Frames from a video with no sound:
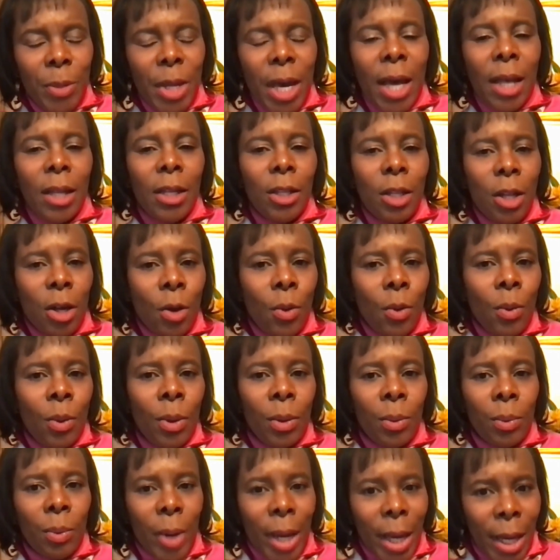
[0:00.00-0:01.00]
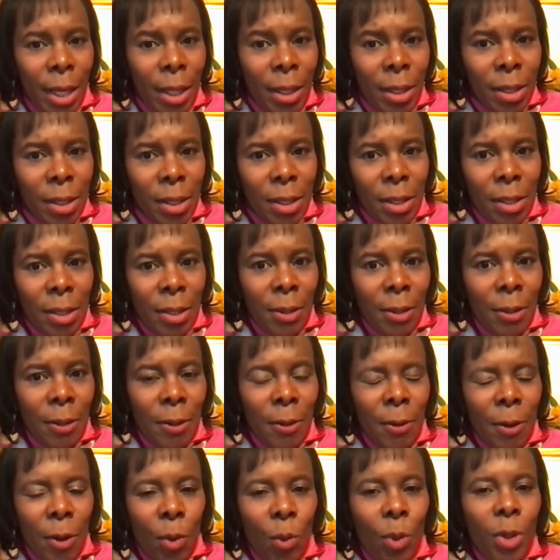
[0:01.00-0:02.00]
at lower rates
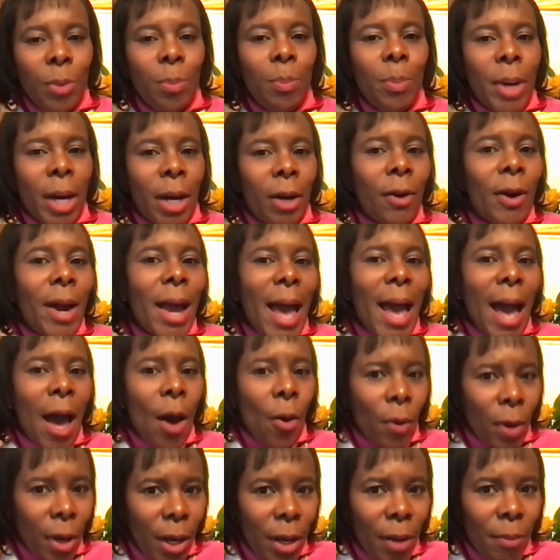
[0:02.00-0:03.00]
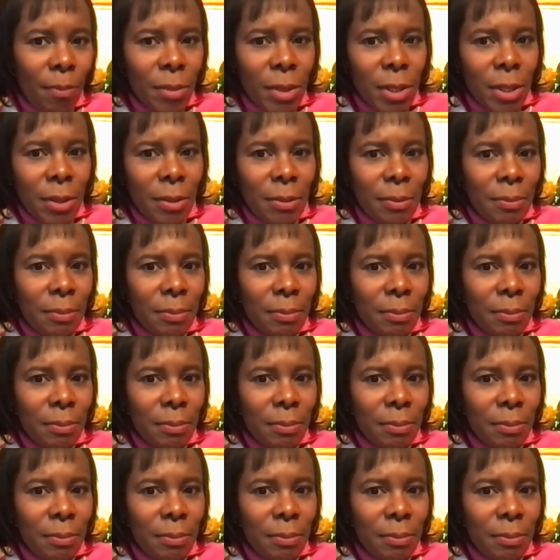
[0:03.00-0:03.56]
with better outcomes.